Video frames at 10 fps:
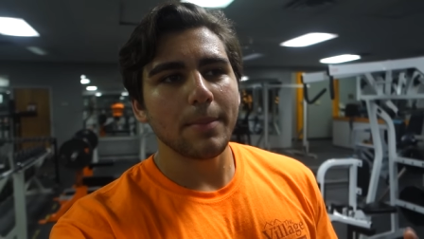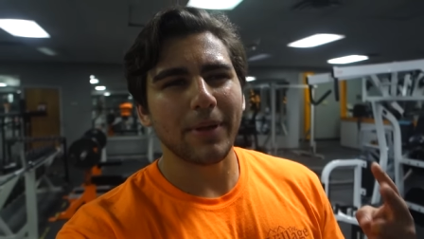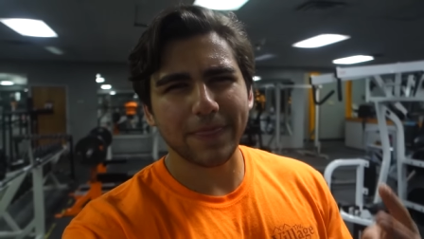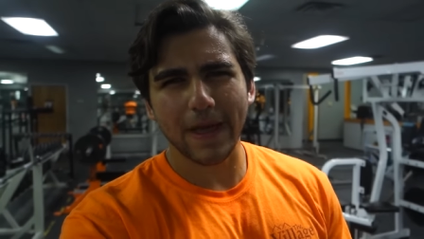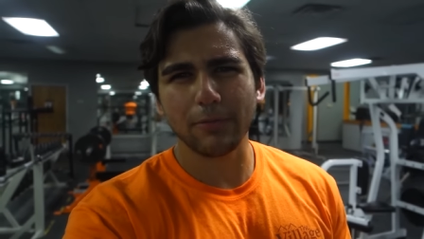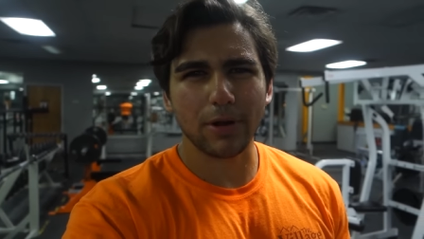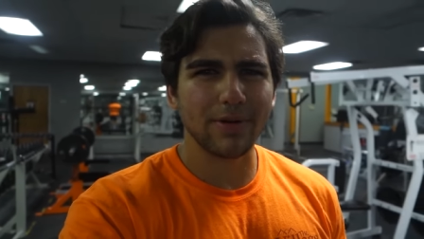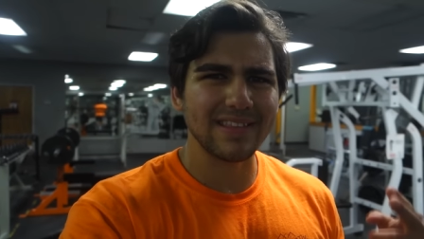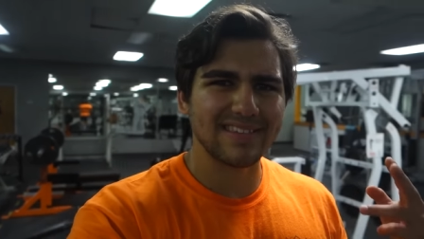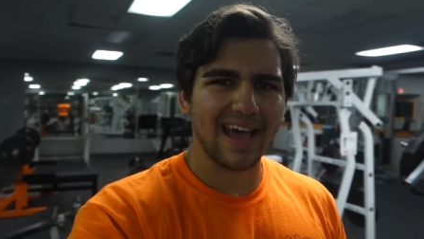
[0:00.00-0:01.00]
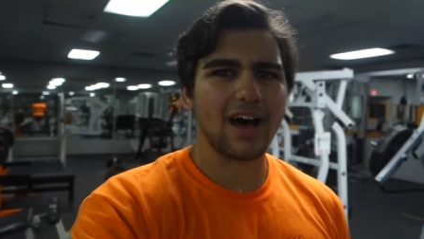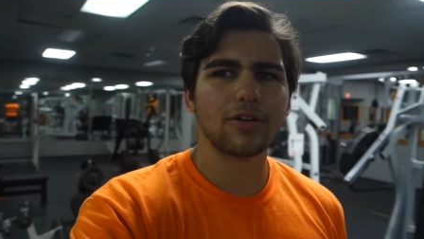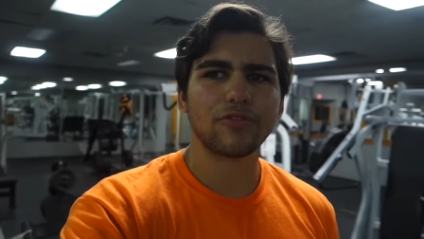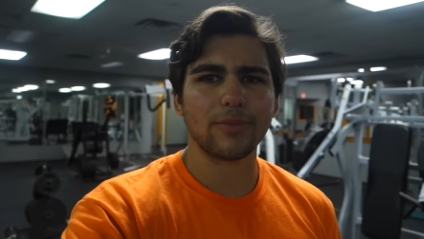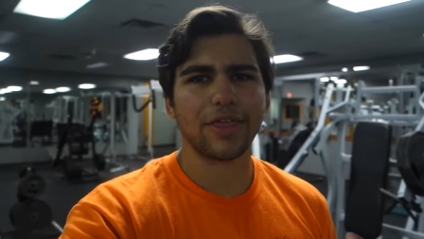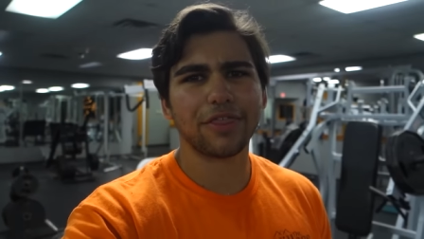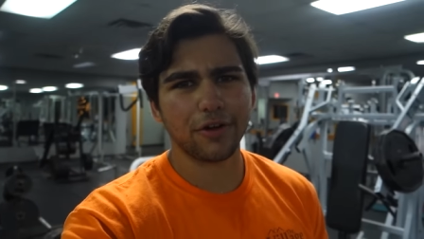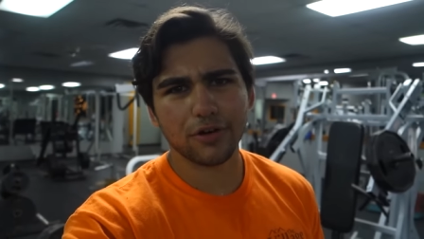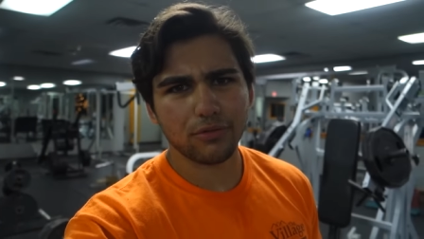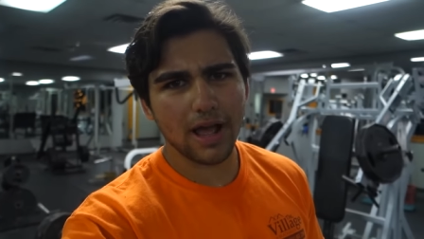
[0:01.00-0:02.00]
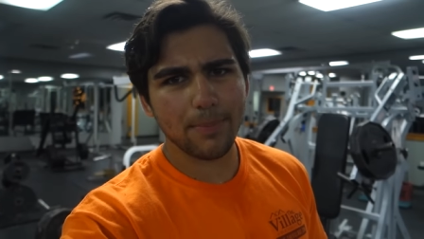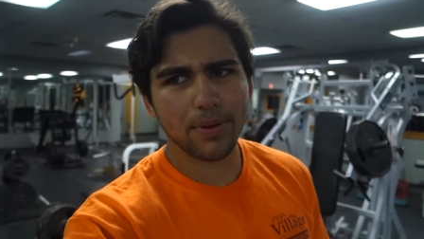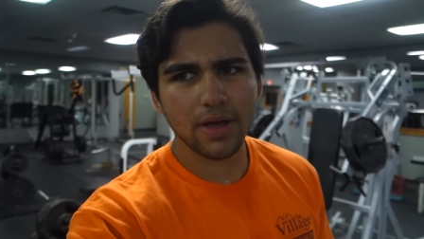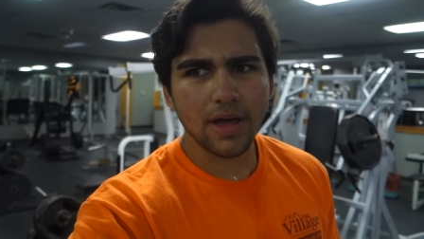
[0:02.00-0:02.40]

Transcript: But then when I went down for my third rep,